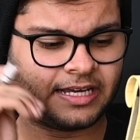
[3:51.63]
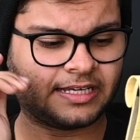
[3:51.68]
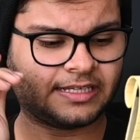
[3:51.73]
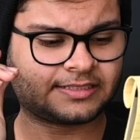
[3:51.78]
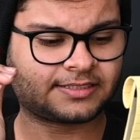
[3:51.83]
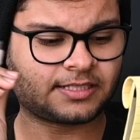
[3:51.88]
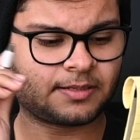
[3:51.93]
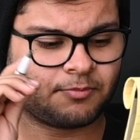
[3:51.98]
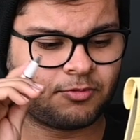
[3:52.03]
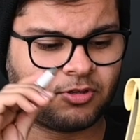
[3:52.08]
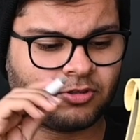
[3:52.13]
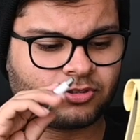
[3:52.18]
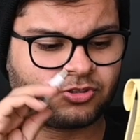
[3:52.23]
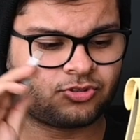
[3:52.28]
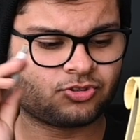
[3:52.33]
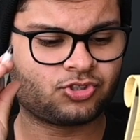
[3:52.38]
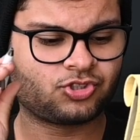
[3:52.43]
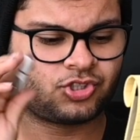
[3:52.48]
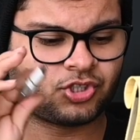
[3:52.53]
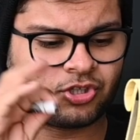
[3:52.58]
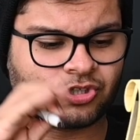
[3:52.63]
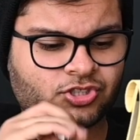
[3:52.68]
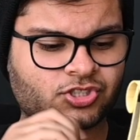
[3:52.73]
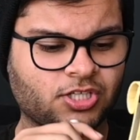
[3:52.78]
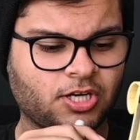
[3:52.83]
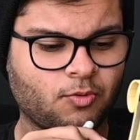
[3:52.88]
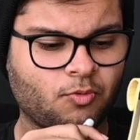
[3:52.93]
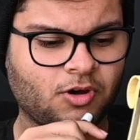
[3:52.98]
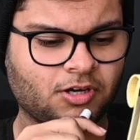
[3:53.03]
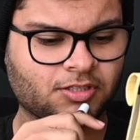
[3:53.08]
Istanbul to
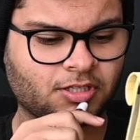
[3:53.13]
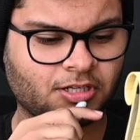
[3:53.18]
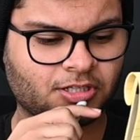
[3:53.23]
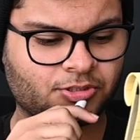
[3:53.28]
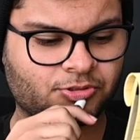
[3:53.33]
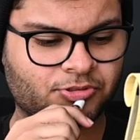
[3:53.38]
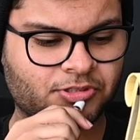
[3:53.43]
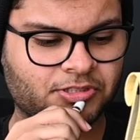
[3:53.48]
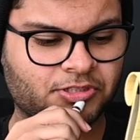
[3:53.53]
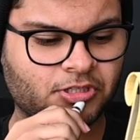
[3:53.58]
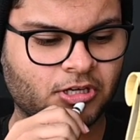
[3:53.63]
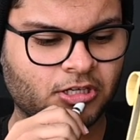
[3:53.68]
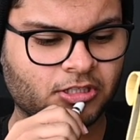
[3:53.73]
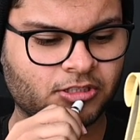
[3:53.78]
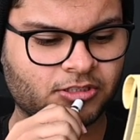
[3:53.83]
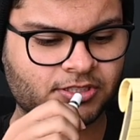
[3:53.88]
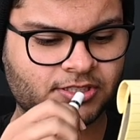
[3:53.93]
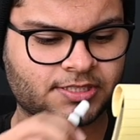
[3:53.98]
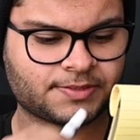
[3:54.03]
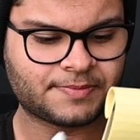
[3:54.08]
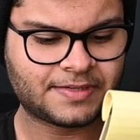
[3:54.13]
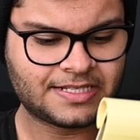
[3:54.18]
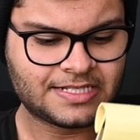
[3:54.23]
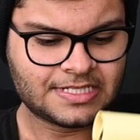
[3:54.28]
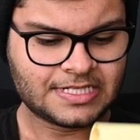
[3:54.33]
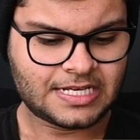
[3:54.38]
Georgia, $100,